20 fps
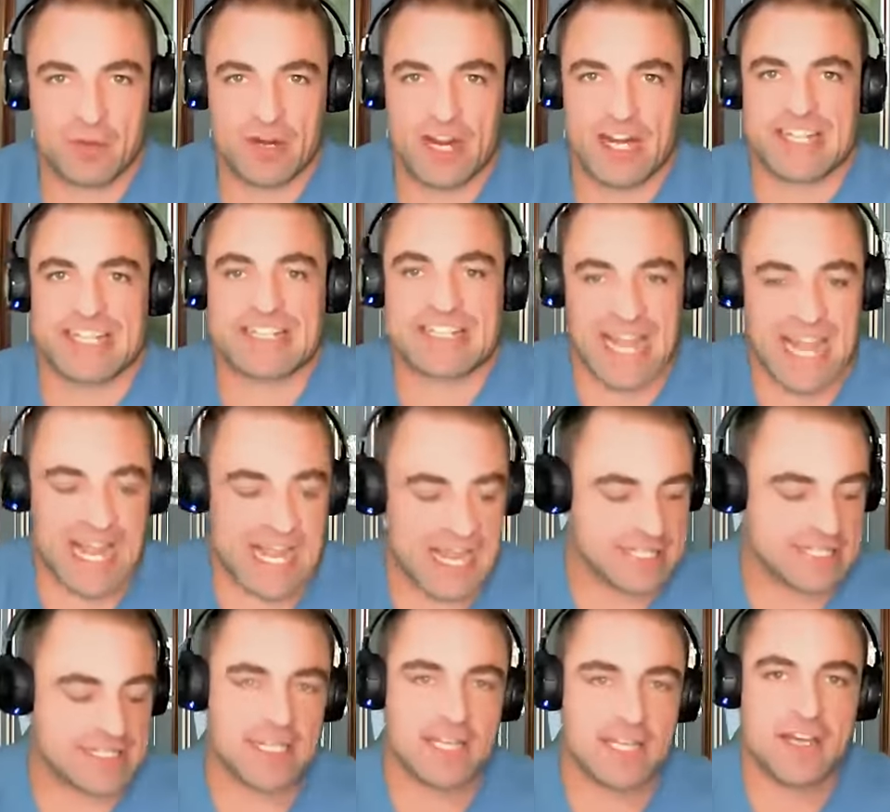We're not
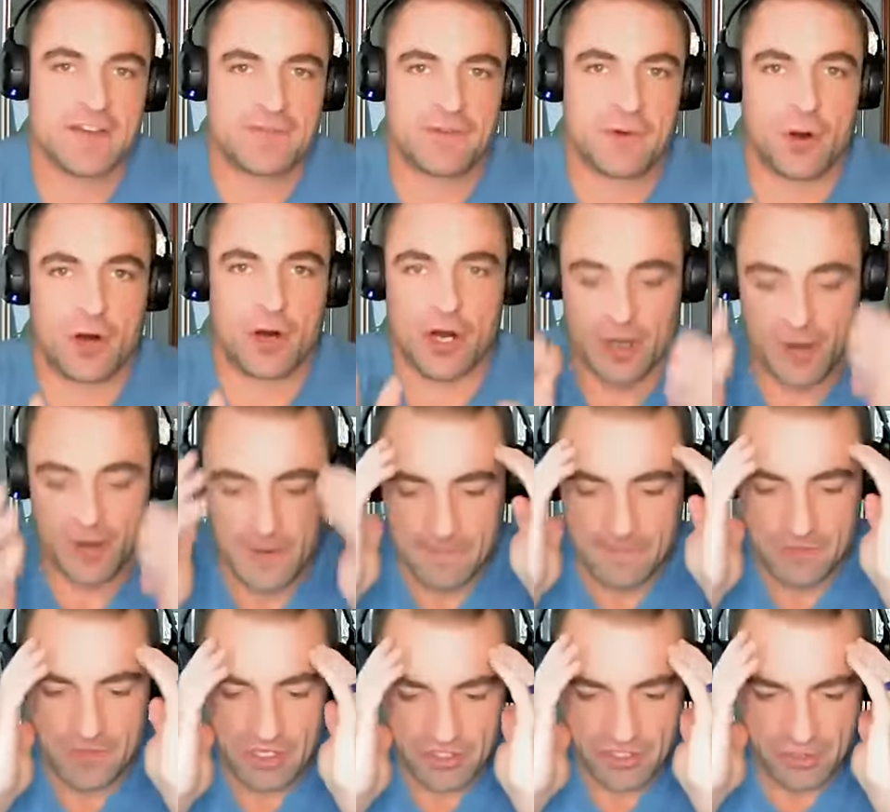designed
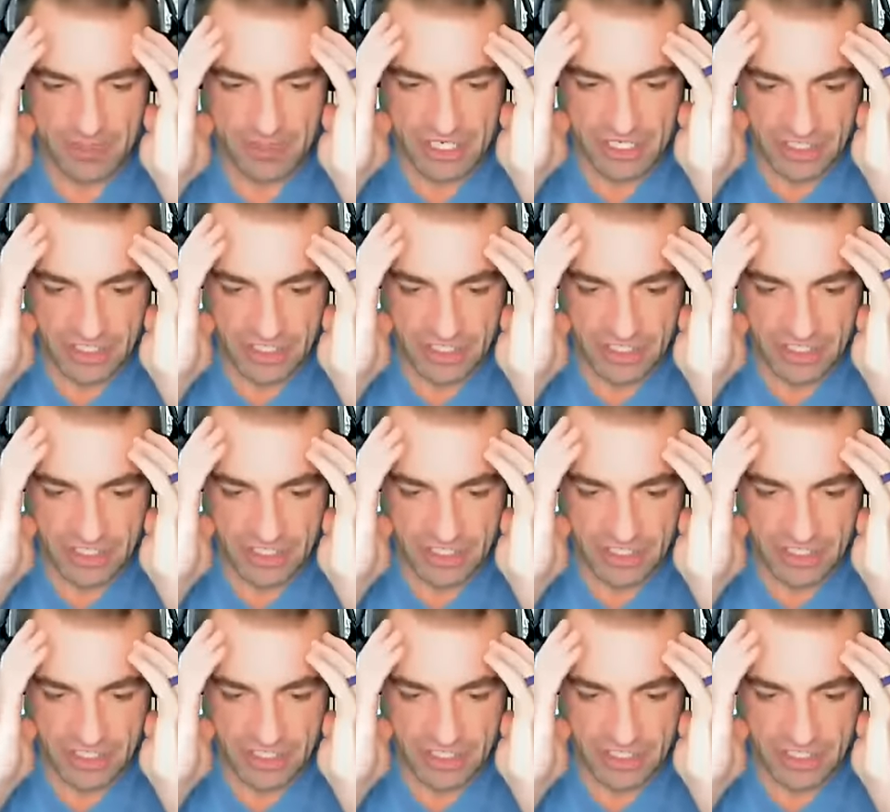to be